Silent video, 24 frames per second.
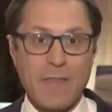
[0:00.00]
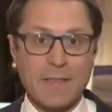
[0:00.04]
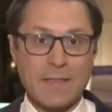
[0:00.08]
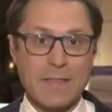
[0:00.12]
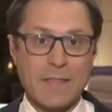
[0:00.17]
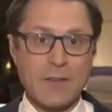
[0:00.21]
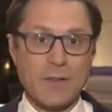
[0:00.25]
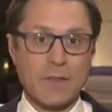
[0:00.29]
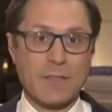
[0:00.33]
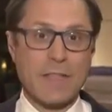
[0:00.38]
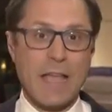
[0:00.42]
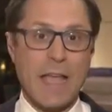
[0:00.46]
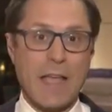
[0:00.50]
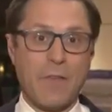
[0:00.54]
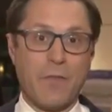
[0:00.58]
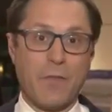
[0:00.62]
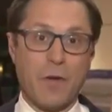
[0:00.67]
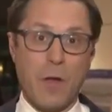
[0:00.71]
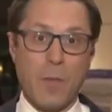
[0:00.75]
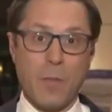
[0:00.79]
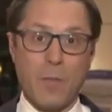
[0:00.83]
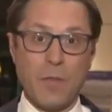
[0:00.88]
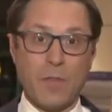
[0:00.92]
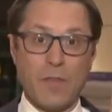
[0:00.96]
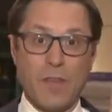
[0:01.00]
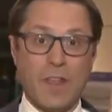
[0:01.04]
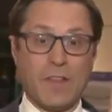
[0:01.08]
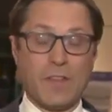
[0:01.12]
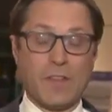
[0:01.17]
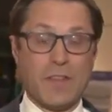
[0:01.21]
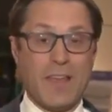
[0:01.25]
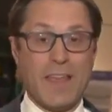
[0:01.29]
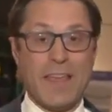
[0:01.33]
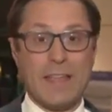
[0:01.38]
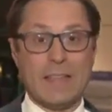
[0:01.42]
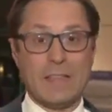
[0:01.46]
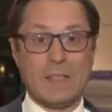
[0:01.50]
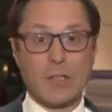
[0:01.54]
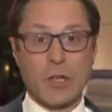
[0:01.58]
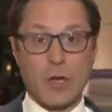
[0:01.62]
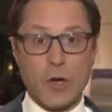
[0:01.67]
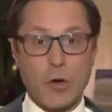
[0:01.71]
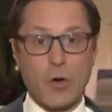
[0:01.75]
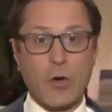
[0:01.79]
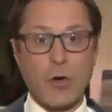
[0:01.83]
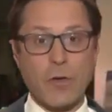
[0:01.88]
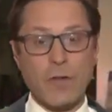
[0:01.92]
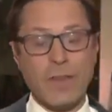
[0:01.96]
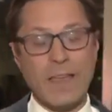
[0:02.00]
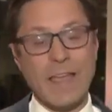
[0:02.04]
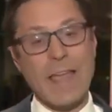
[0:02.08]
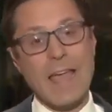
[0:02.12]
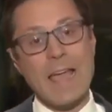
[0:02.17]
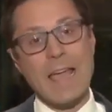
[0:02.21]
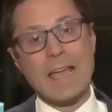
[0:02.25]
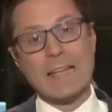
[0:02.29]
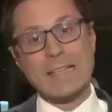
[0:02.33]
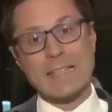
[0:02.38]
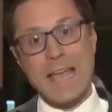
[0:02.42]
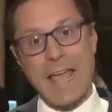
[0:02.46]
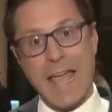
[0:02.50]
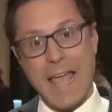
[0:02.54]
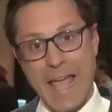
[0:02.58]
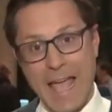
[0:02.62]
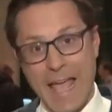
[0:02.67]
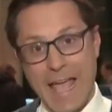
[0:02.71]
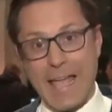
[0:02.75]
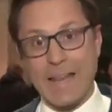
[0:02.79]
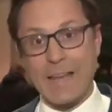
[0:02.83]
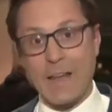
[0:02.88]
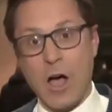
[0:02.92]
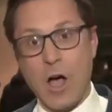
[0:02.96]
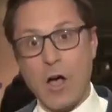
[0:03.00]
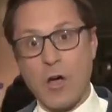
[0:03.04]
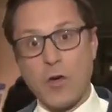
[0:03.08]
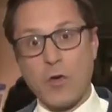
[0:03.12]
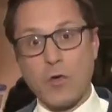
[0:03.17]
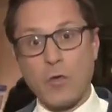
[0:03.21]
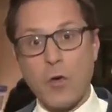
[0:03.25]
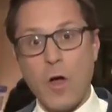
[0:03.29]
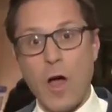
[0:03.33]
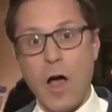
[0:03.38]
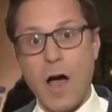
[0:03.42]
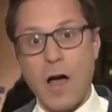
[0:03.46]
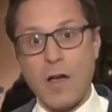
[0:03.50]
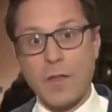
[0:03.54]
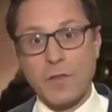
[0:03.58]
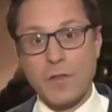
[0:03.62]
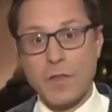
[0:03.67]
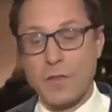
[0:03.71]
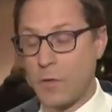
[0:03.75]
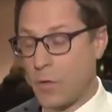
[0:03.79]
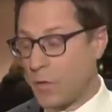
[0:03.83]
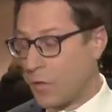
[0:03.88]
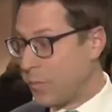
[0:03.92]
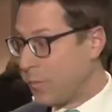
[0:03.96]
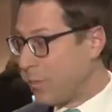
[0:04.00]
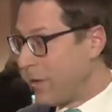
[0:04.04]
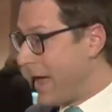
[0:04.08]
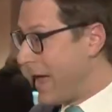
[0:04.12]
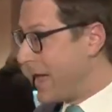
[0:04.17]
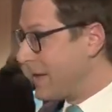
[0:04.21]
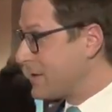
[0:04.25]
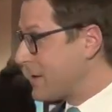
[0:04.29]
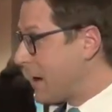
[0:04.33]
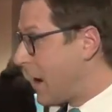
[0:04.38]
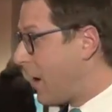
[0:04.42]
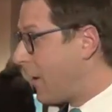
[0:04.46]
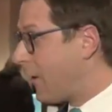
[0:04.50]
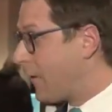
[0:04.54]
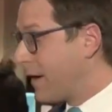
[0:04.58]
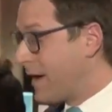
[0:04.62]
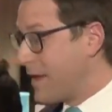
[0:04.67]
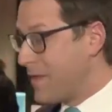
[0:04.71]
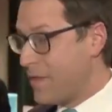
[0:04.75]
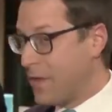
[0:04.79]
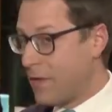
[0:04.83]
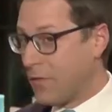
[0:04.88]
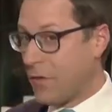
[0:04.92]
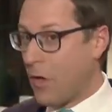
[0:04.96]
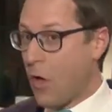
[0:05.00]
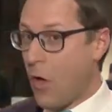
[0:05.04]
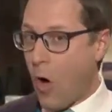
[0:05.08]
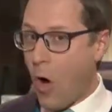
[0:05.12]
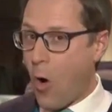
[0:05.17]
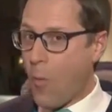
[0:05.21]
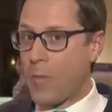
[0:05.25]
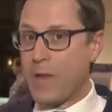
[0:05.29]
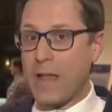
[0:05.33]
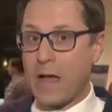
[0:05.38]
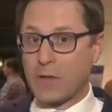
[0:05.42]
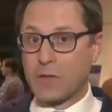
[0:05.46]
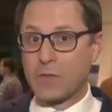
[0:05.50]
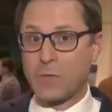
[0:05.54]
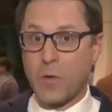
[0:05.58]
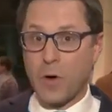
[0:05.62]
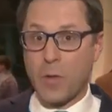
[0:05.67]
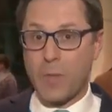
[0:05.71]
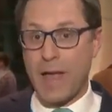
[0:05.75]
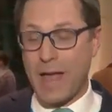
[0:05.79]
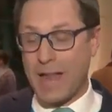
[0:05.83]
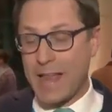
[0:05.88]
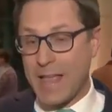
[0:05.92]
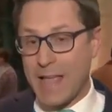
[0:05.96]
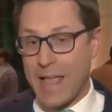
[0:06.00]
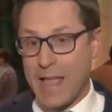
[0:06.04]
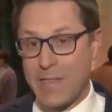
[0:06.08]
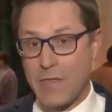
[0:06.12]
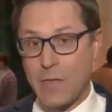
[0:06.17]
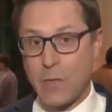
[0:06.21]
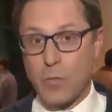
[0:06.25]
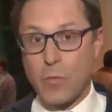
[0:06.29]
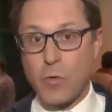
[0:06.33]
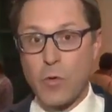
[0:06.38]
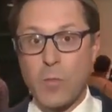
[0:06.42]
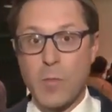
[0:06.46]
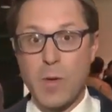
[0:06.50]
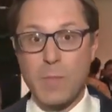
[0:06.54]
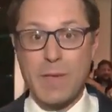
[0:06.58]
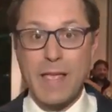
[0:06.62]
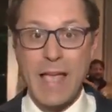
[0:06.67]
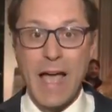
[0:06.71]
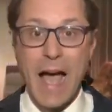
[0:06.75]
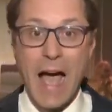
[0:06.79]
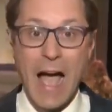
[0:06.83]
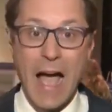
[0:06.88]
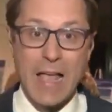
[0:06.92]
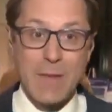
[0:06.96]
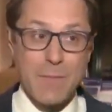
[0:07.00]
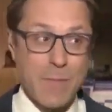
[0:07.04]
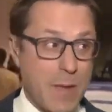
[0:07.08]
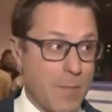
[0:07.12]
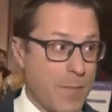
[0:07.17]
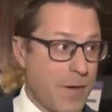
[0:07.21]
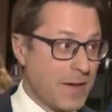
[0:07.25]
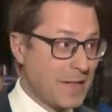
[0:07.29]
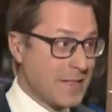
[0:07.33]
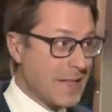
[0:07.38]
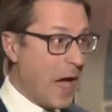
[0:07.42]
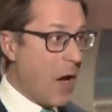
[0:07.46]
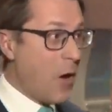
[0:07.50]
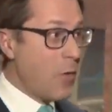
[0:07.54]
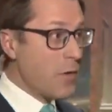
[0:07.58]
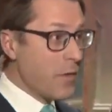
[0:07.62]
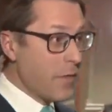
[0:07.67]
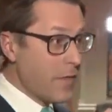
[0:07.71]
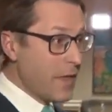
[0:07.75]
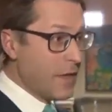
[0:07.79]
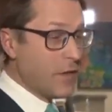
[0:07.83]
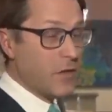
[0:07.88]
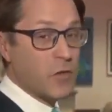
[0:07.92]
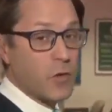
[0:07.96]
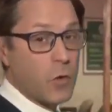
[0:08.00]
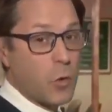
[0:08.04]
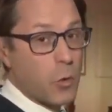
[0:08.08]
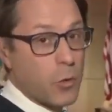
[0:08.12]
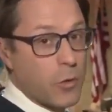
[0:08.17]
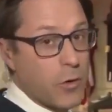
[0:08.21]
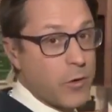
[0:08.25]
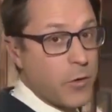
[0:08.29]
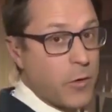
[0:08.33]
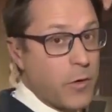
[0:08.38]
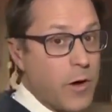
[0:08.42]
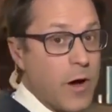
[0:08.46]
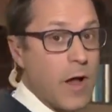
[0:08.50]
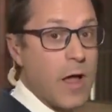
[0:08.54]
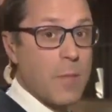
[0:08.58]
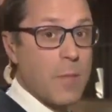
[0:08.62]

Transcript: this interstate from six lanes currently to eight across, and those plans are in this open house format in the room behind me. But down this corridor,